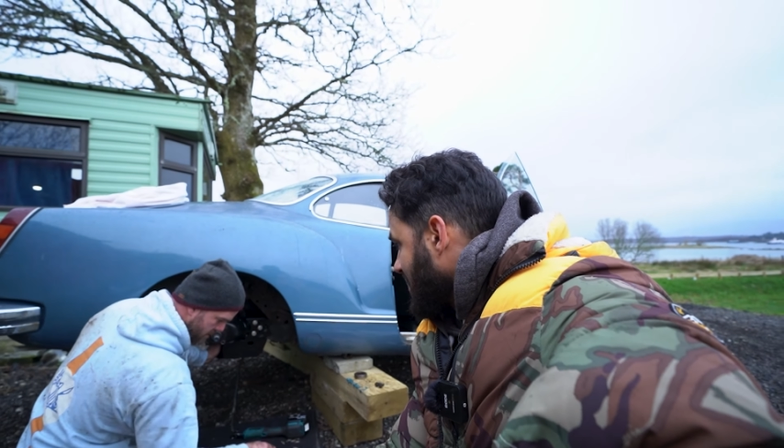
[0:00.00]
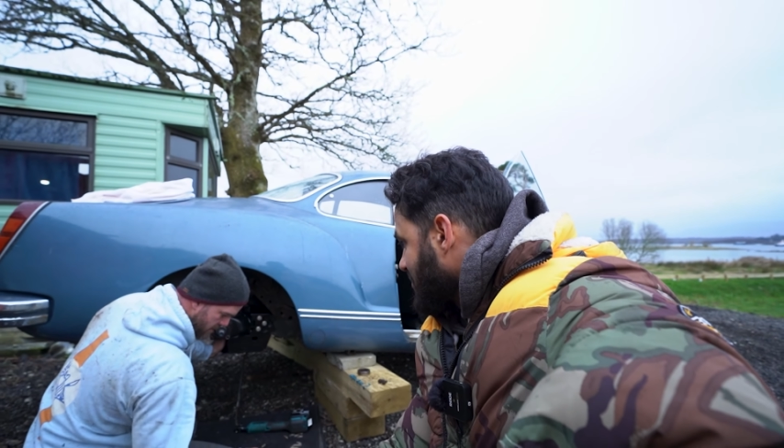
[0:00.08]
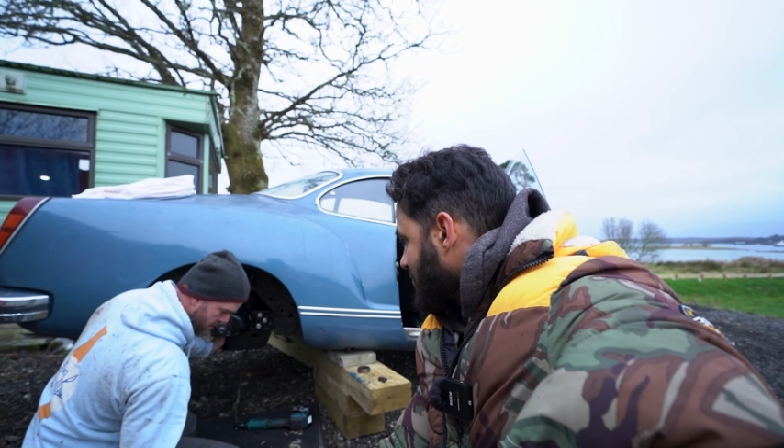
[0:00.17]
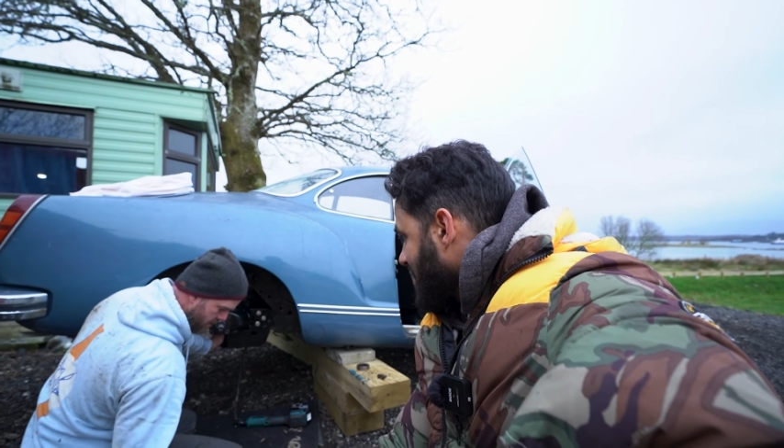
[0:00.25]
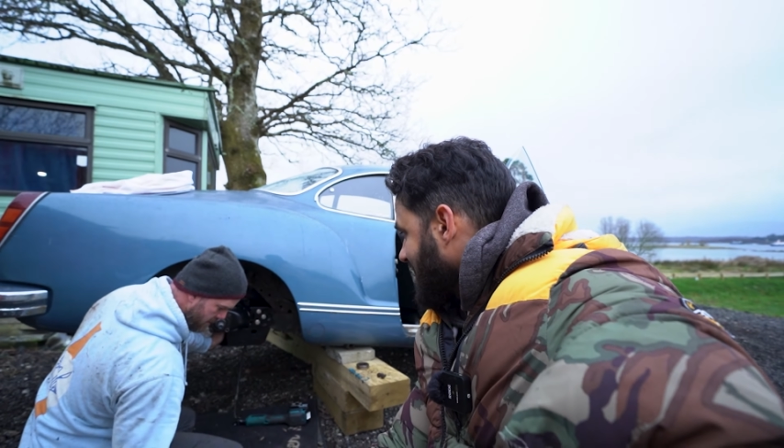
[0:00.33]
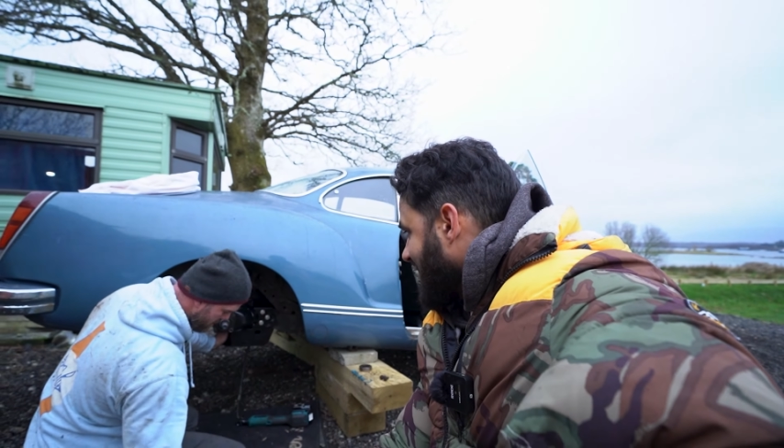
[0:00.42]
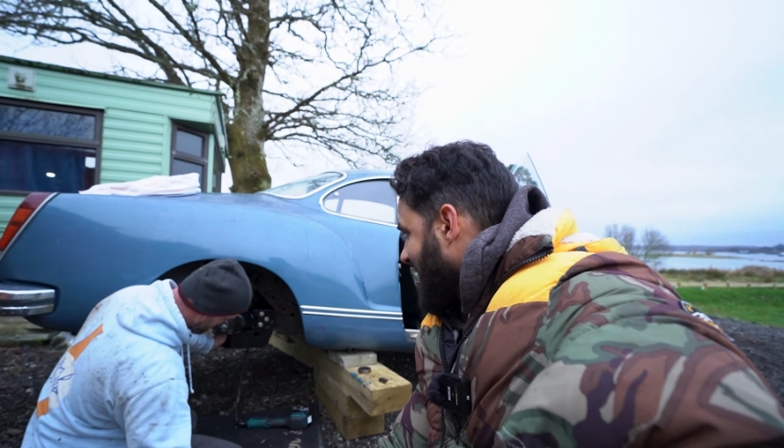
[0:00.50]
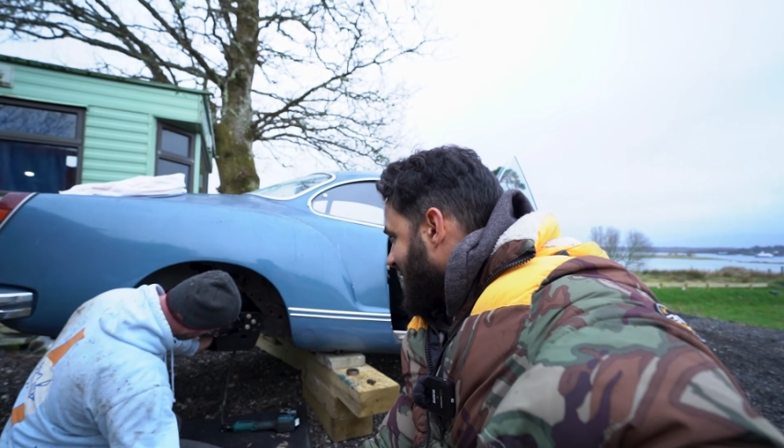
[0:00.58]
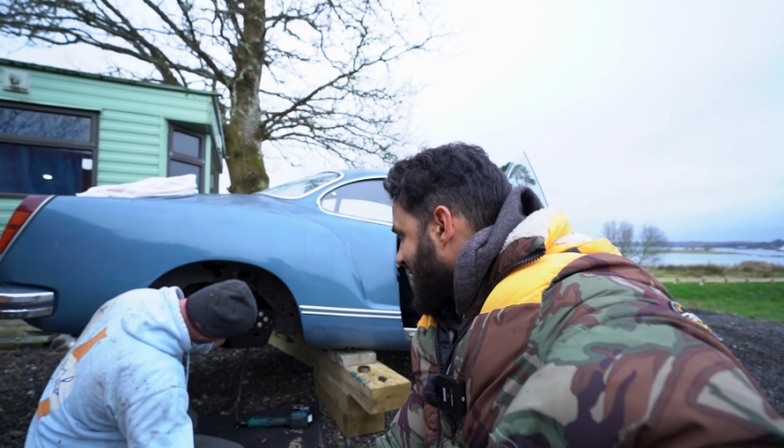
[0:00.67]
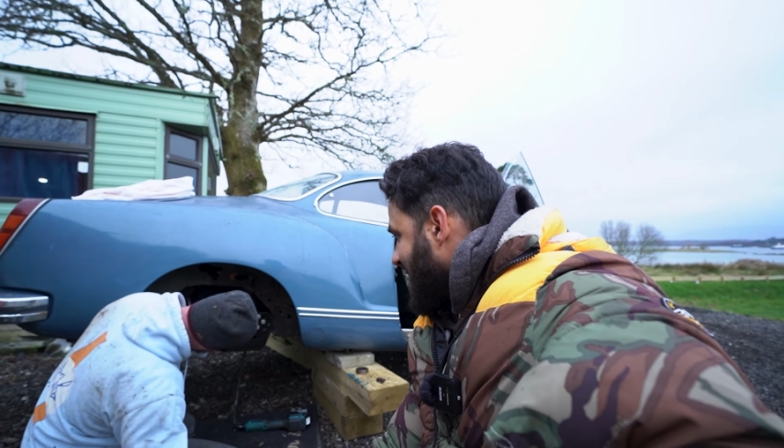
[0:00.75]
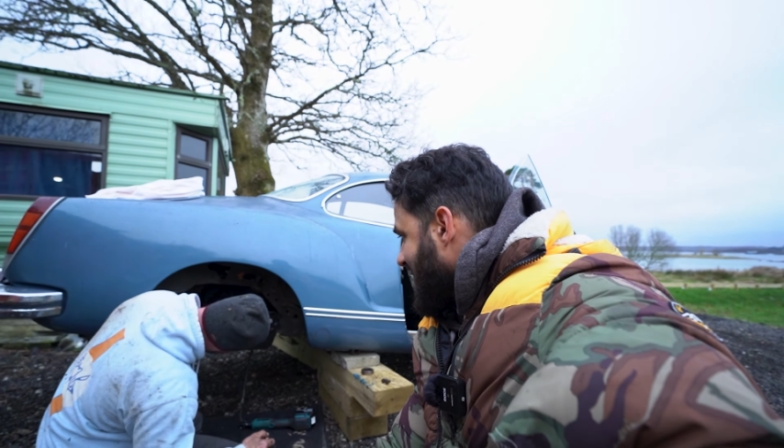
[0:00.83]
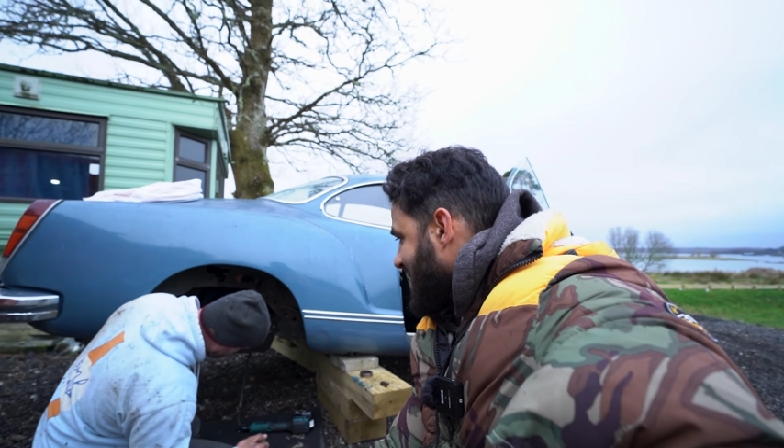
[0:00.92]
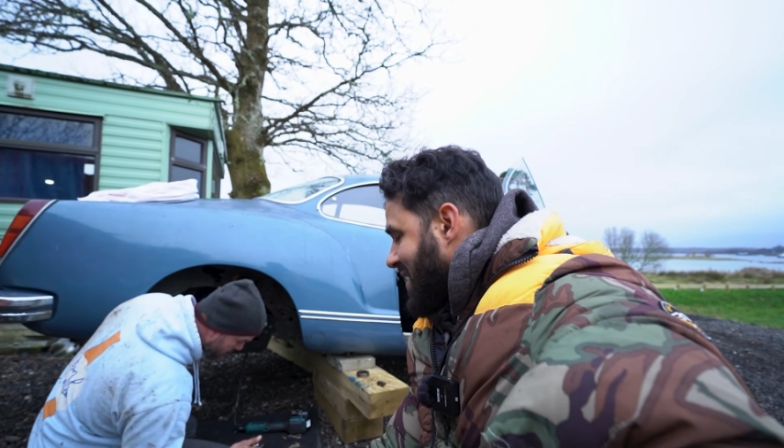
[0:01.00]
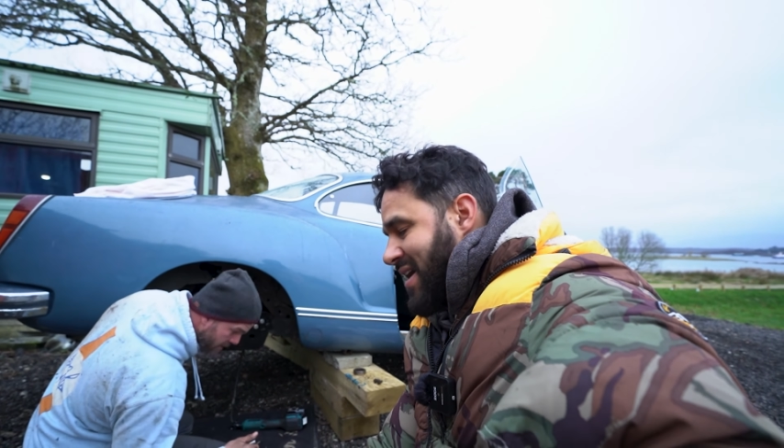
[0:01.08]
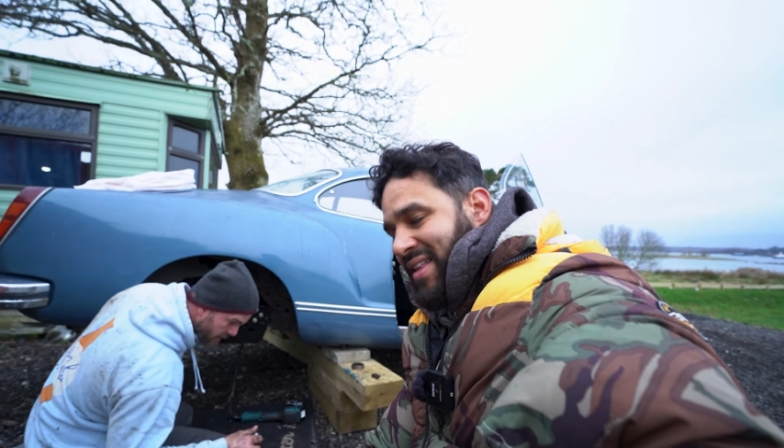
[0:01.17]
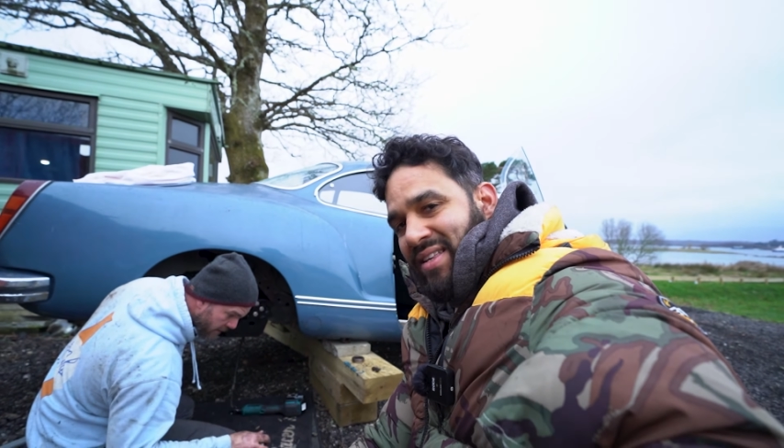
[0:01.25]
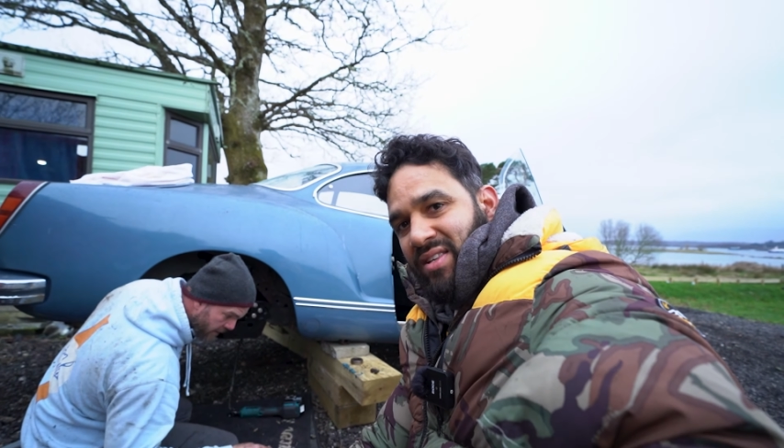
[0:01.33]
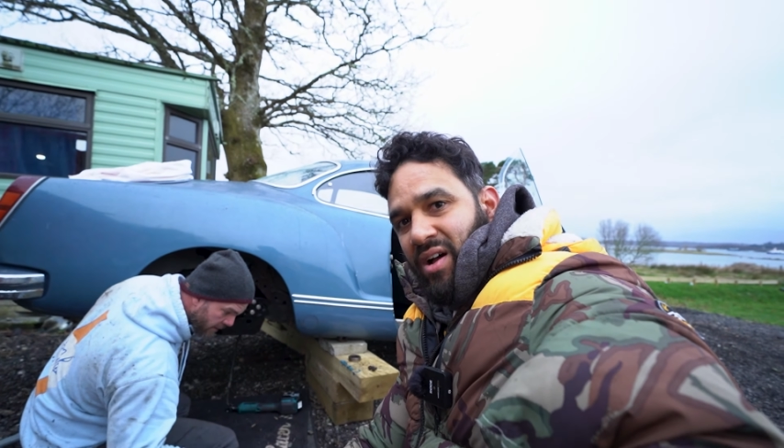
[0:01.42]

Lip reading: trying to get it in, and it's